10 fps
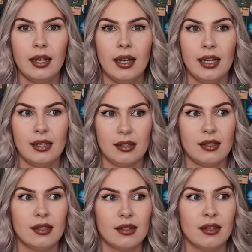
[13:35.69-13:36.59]

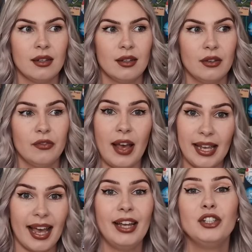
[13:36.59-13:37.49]
is
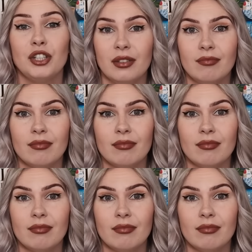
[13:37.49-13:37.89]
vacation.